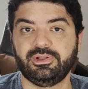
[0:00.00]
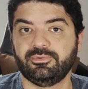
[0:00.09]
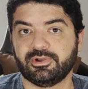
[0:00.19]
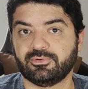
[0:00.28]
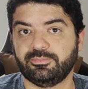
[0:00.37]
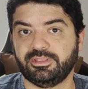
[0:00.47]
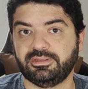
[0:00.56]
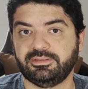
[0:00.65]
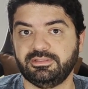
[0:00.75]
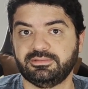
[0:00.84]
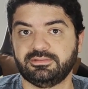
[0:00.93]
really
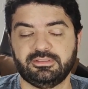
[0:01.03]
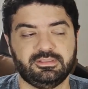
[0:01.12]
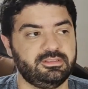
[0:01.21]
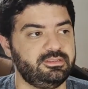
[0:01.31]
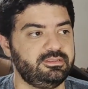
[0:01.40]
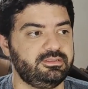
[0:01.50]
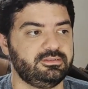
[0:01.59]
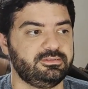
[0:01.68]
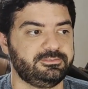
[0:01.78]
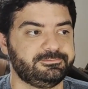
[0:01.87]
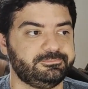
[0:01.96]
recommended it.
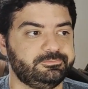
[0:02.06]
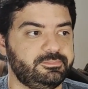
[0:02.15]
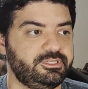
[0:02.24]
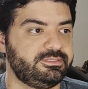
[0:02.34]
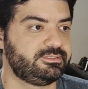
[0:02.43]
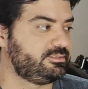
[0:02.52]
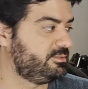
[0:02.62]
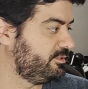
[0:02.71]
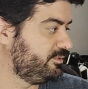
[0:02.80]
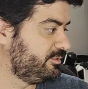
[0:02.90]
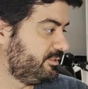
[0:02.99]

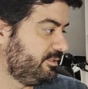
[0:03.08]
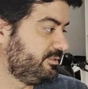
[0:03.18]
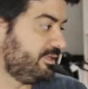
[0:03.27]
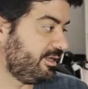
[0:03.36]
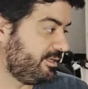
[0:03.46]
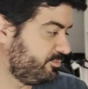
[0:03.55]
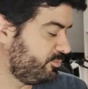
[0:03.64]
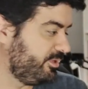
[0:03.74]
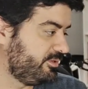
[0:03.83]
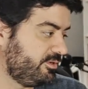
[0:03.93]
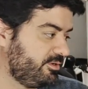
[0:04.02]
It's a nice
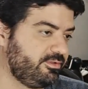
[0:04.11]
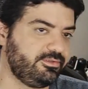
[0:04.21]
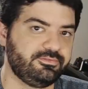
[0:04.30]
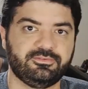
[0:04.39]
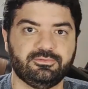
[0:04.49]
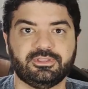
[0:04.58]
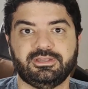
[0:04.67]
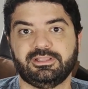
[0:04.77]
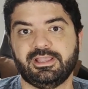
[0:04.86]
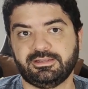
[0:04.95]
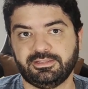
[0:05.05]
printer if you
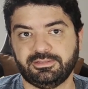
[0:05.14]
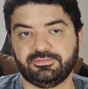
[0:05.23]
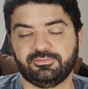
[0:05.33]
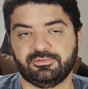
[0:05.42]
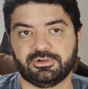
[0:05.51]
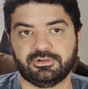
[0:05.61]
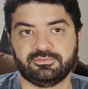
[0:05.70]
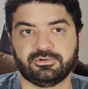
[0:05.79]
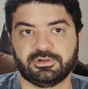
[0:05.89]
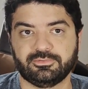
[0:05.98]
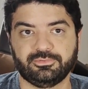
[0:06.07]
can get it for
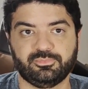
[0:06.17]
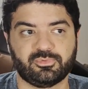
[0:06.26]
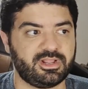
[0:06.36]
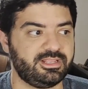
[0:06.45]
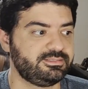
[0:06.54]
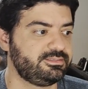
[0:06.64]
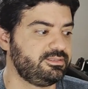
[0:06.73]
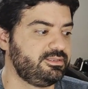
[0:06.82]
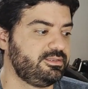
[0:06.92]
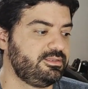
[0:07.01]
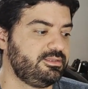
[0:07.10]
a good price.
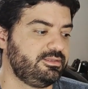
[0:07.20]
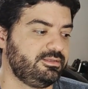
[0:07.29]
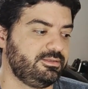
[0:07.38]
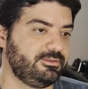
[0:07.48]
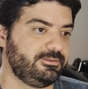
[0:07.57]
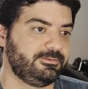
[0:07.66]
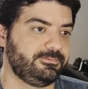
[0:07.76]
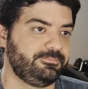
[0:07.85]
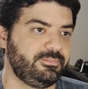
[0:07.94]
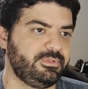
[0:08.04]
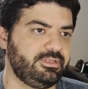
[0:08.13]

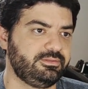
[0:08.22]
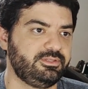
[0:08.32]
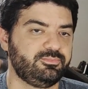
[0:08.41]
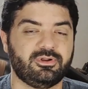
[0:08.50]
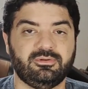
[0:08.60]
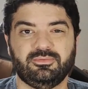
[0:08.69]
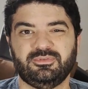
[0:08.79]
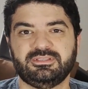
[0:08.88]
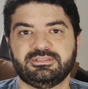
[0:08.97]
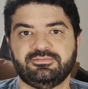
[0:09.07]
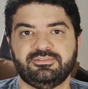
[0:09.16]
The problem
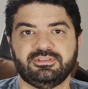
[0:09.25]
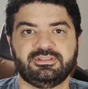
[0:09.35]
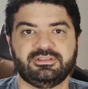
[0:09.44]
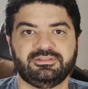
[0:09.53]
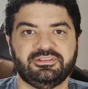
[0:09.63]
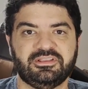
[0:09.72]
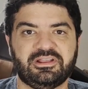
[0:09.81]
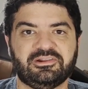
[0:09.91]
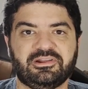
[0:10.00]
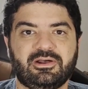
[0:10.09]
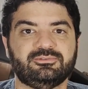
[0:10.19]
is I think they
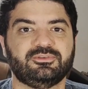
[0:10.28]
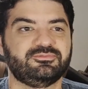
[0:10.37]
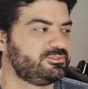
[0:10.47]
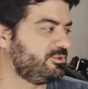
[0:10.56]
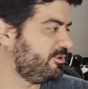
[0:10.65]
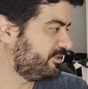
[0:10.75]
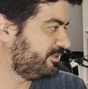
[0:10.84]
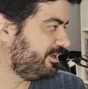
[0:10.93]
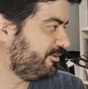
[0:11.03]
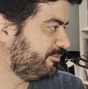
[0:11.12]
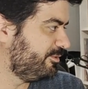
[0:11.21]
are out of stock
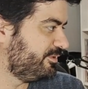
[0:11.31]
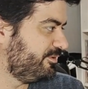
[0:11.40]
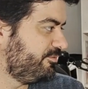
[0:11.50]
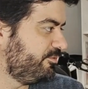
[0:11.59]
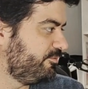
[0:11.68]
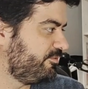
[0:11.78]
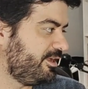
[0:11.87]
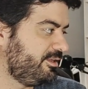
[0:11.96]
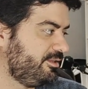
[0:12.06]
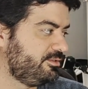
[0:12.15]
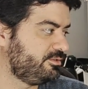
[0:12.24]
now, but if you
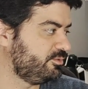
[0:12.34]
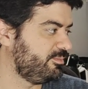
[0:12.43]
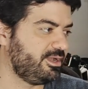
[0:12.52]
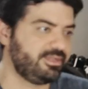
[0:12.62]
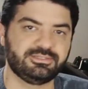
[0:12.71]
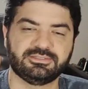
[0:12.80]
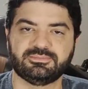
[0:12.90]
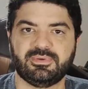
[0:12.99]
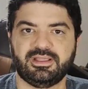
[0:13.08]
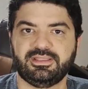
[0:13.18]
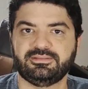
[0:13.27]
find it to buy,
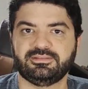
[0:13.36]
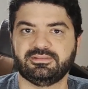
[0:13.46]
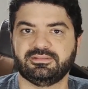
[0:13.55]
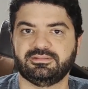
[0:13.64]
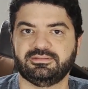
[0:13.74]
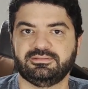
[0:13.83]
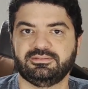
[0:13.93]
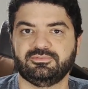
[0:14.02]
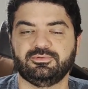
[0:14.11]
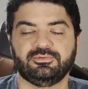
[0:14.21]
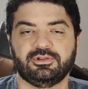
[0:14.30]
just buy it and
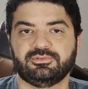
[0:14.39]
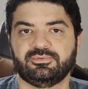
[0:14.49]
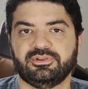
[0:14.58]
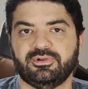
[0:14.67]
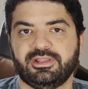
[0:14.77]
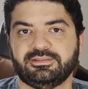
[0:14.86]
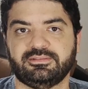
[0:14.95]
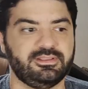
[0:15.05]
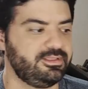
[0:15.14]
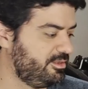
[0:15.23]
you will not regret,